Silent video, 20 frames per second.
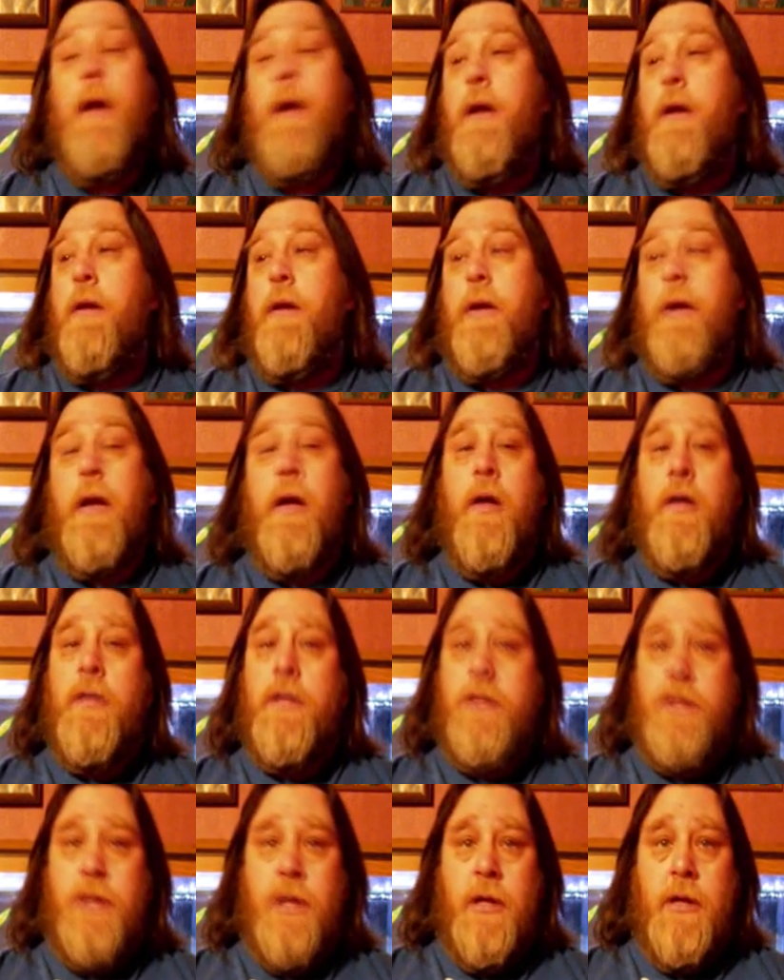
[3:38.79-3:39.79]
Look at all
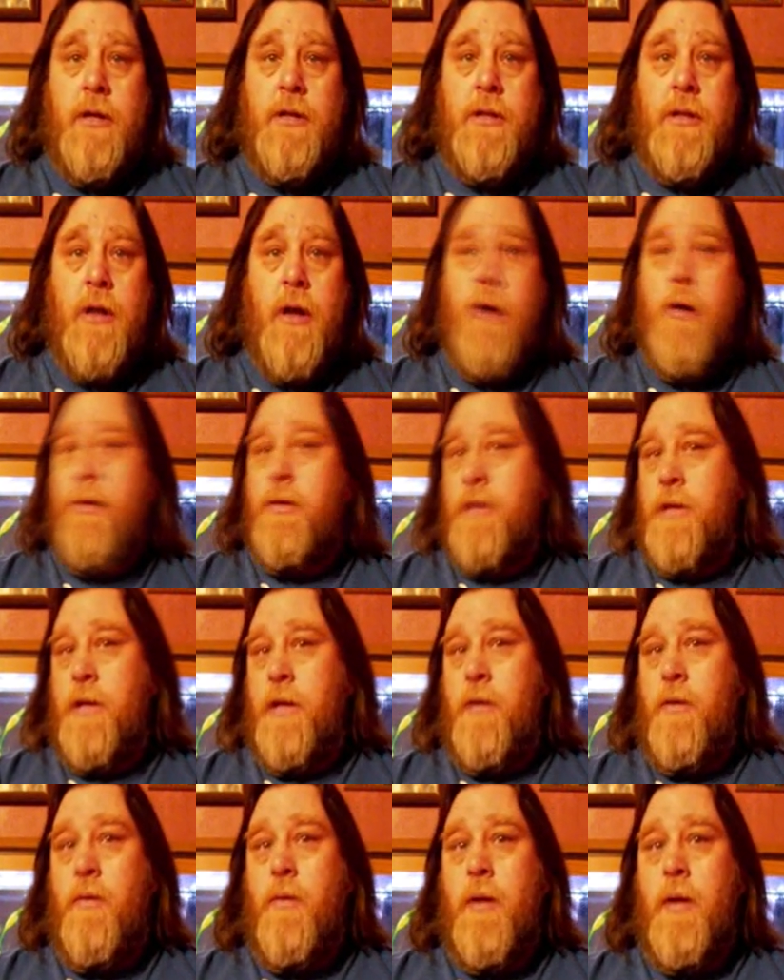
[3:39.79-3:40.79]
these young stars. They
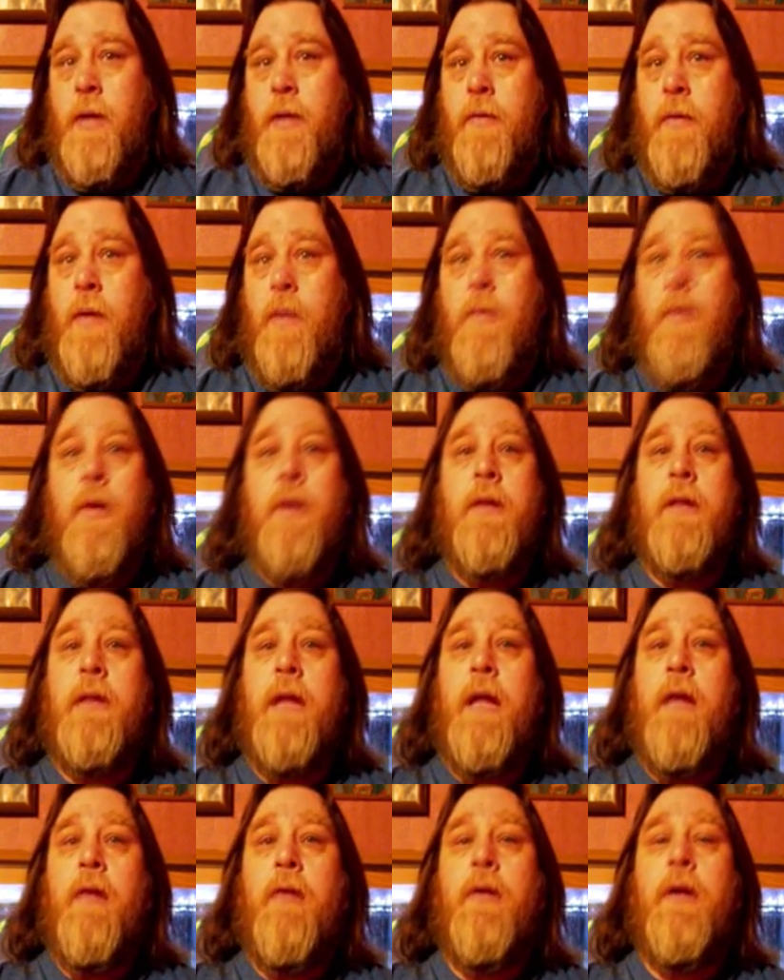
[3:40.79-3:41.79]
do whatever they want. They
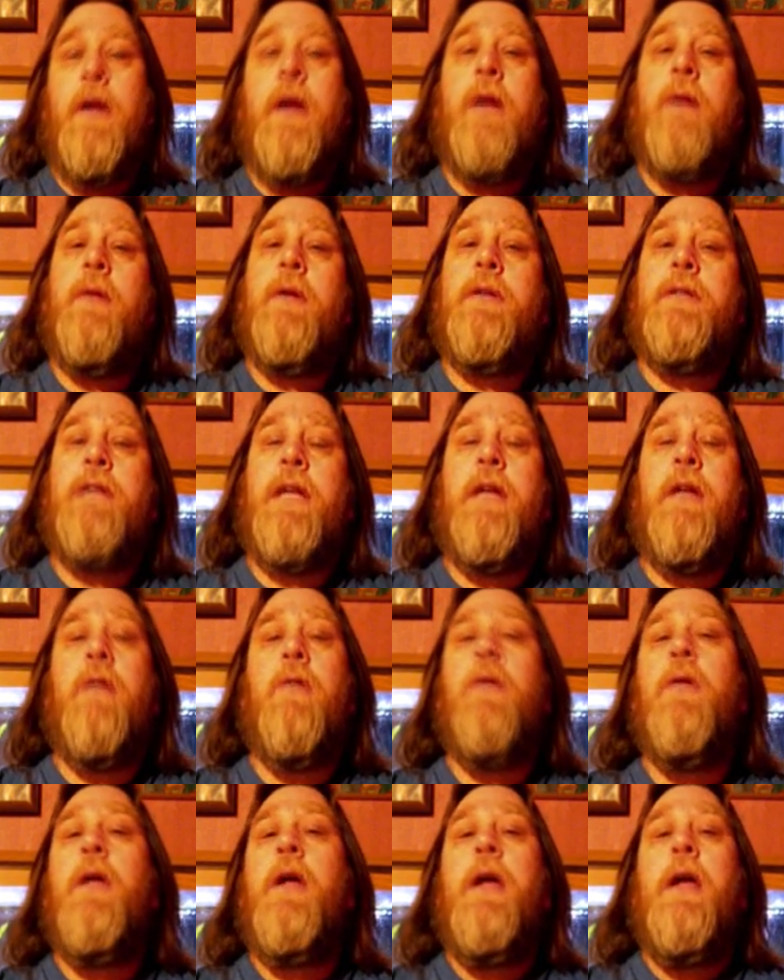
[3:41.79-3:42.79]
don't care because they
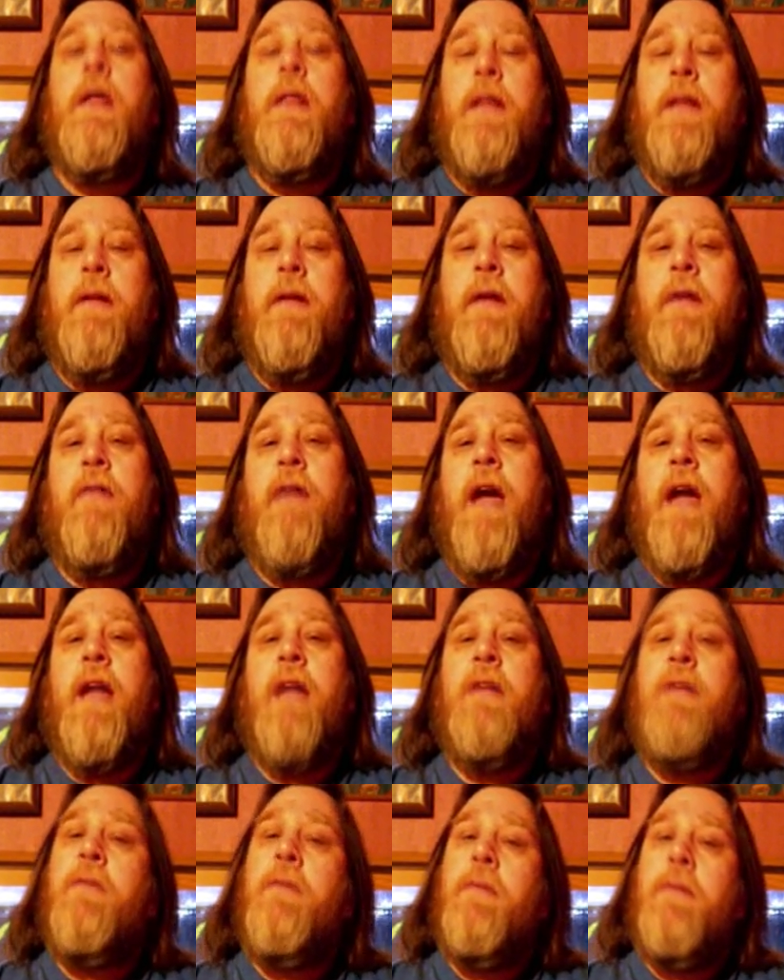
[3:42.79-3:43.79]
never had
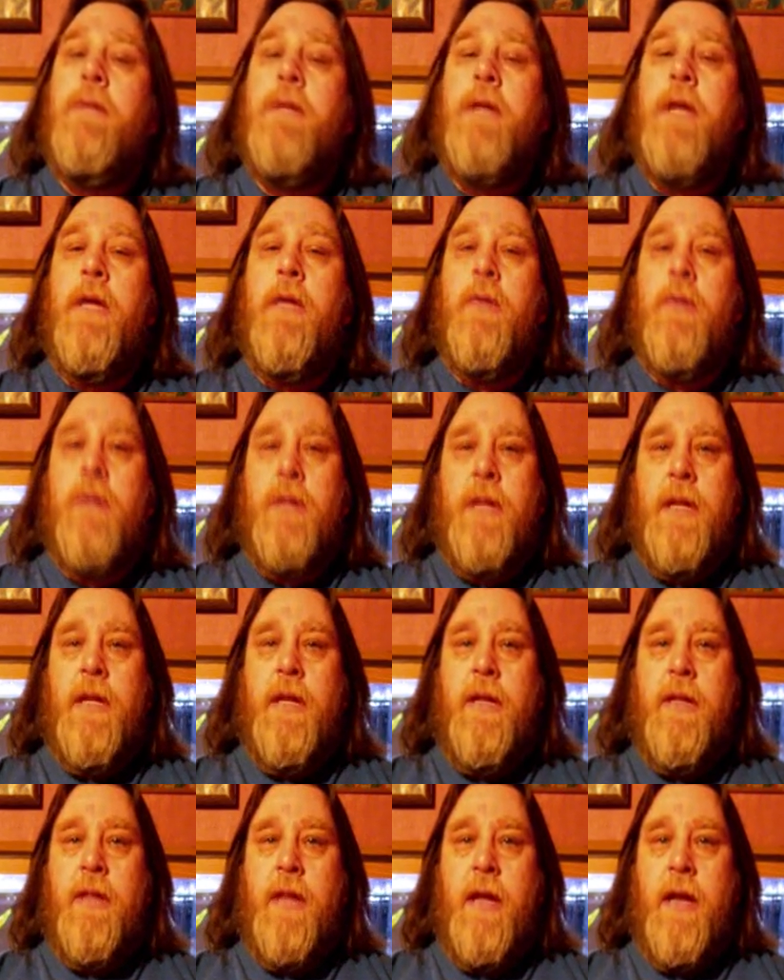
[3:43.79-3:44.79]
to deal with
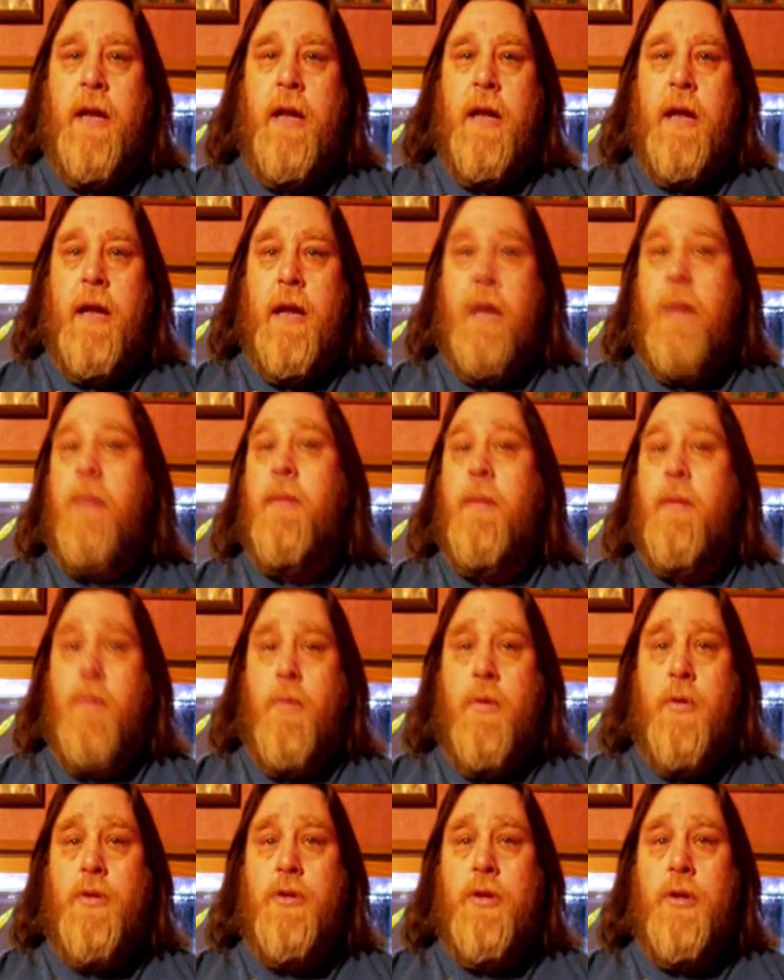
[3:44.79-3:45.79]
anything like that. My
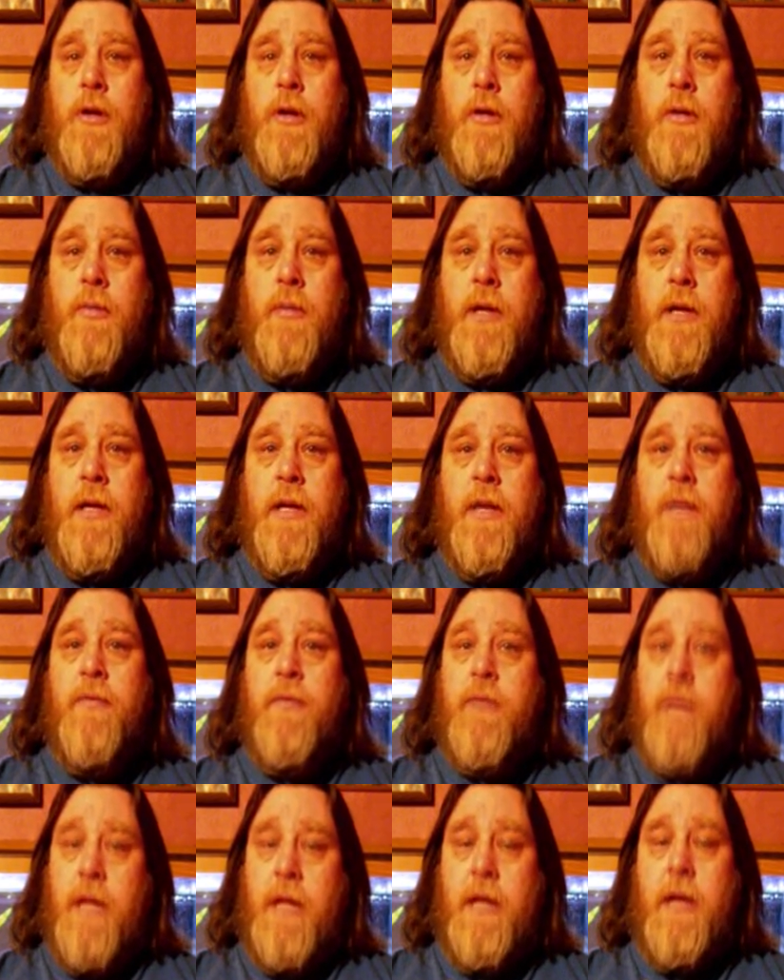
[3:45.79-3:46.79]
boys are a little bit different.
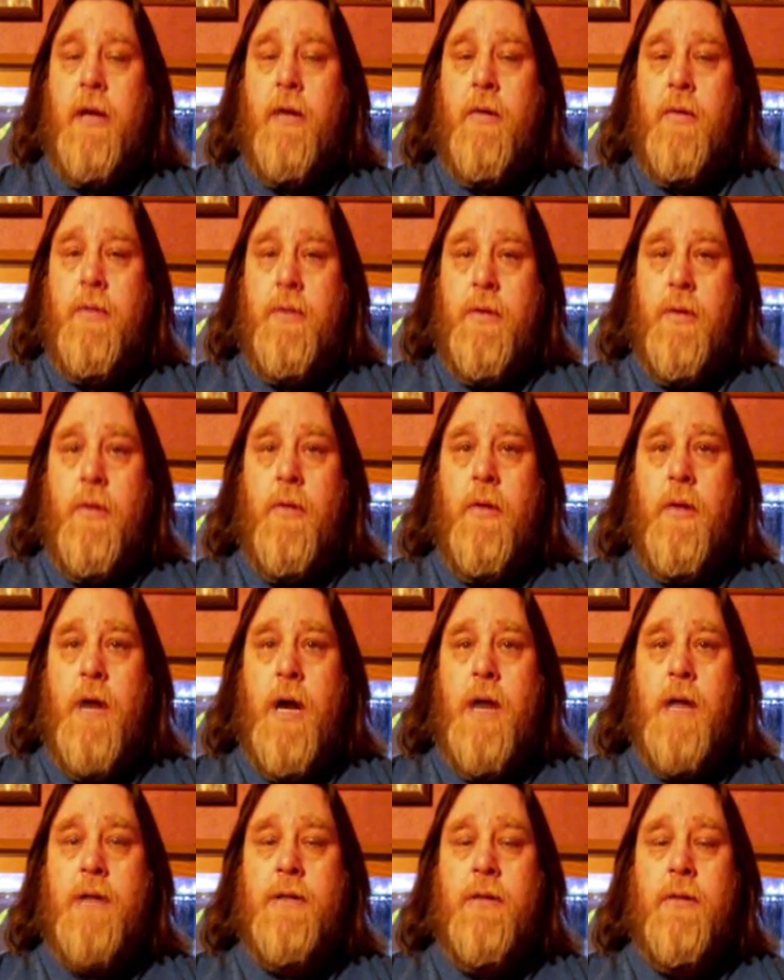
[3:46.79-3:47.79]
They dealt with their own
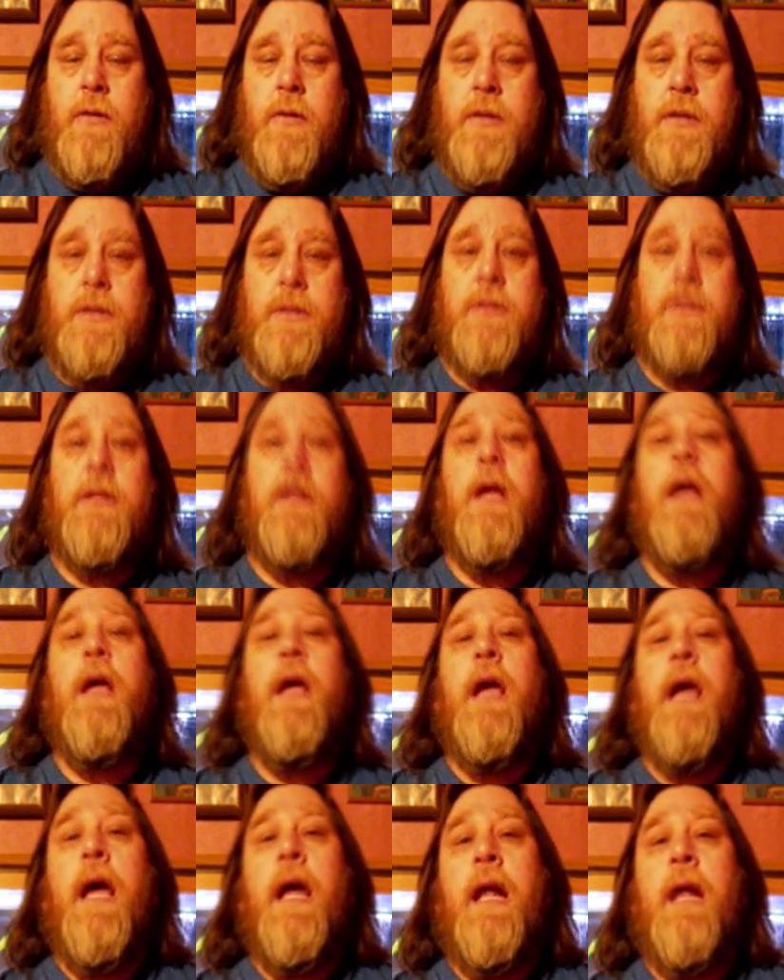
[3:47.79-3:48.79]
consequences,
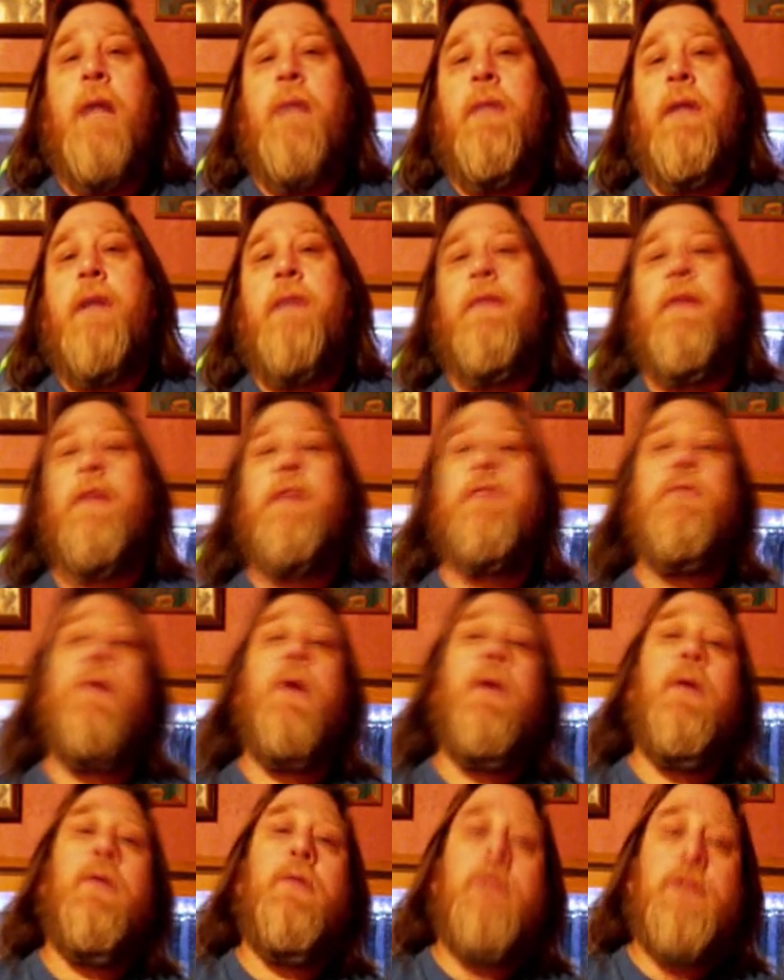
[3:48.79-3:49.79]
and I believe that's the
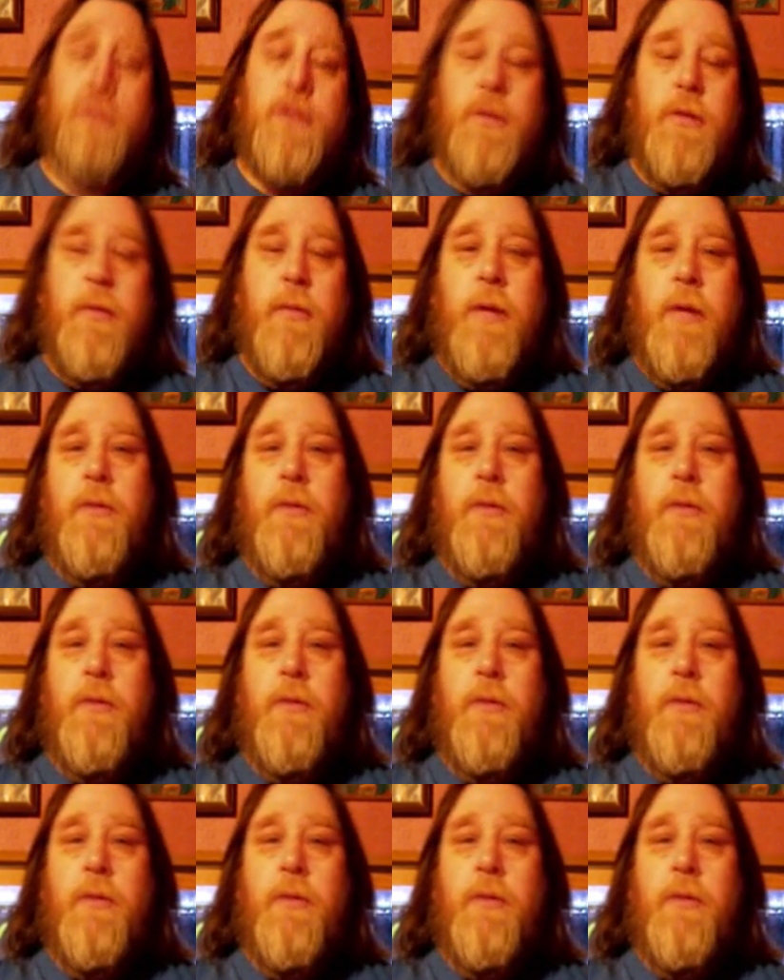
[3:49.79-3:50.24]
way we should be.